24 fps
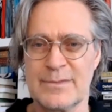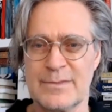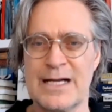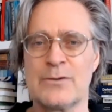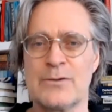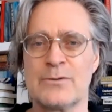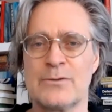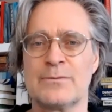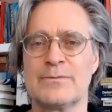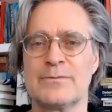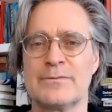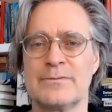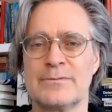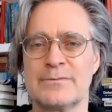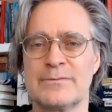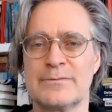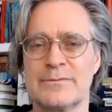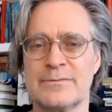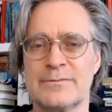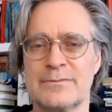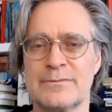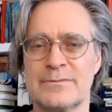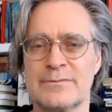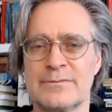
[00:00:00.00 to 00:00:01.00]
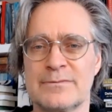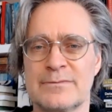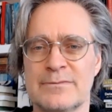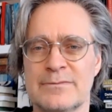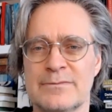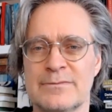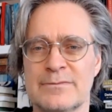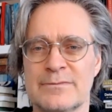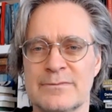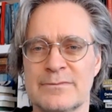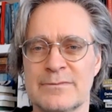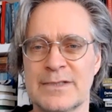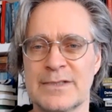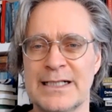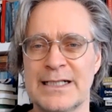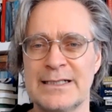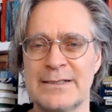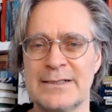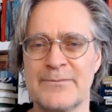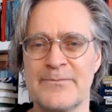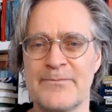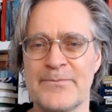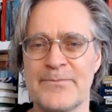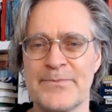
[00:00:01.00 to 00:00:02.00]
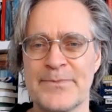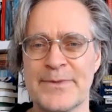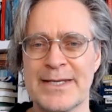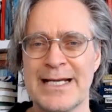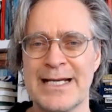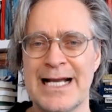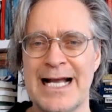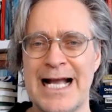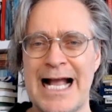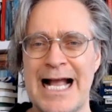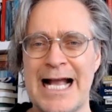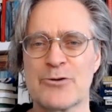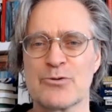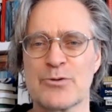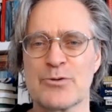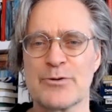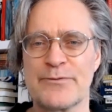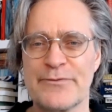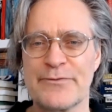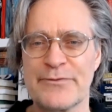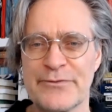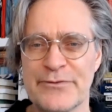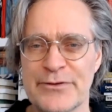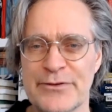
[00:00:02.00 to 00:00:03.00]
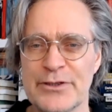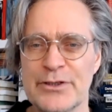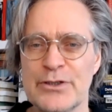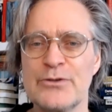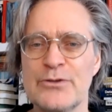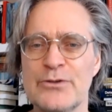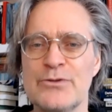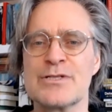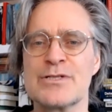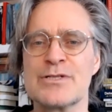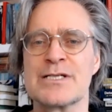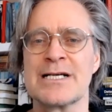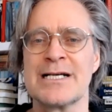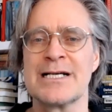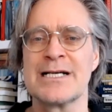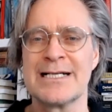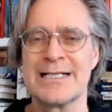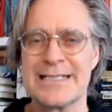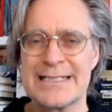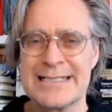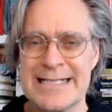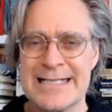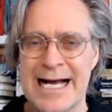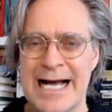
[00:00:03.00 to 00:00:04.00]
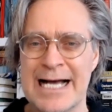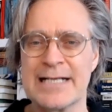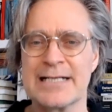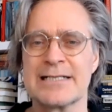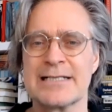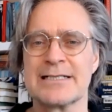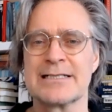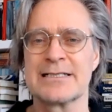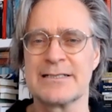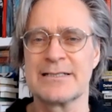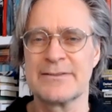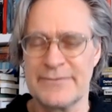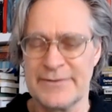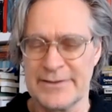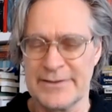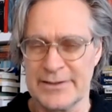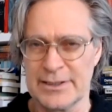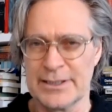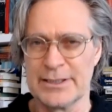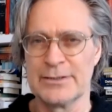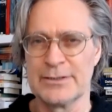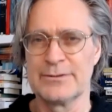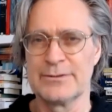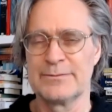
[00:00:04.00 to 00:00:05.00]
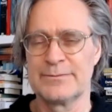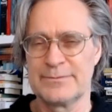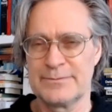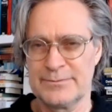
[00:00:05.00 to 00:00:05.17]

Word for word: Wow. Right? I refuse not to feel you.